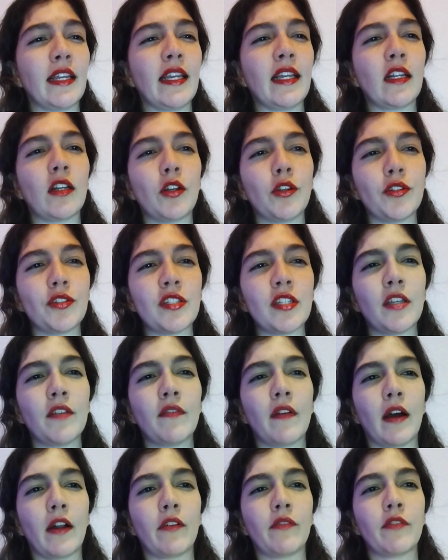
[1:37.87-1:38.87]

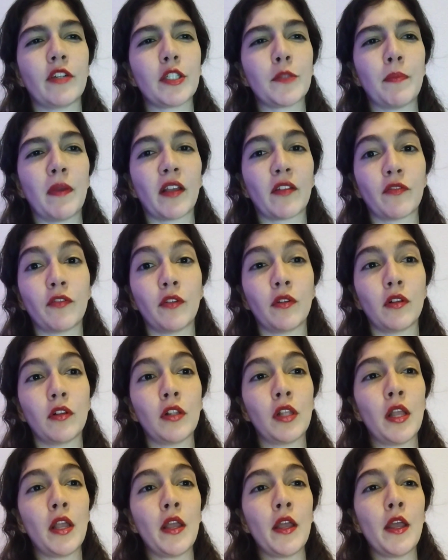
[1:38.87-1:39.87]
inclusive and
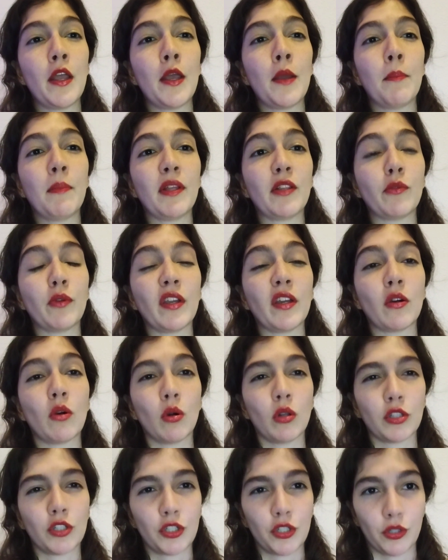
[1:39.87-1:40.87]
respectful between
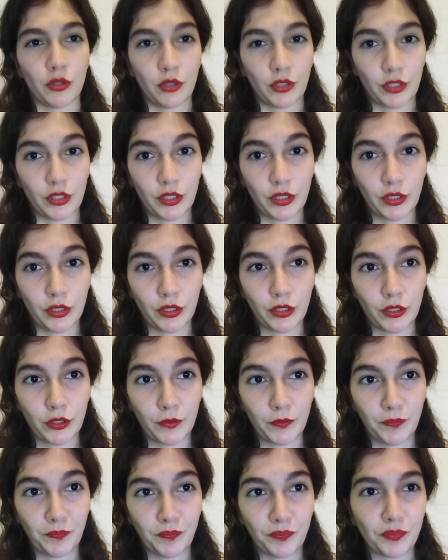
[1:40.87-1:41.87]
cultures.